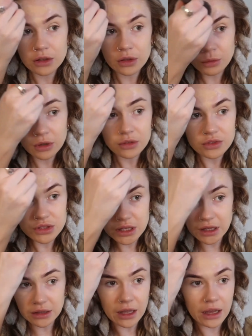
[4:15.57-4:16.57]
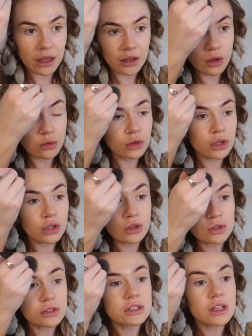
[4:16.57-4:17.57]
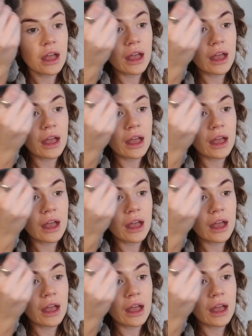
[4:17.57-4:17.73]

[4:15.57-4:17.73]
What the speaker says: you would have seen like I only used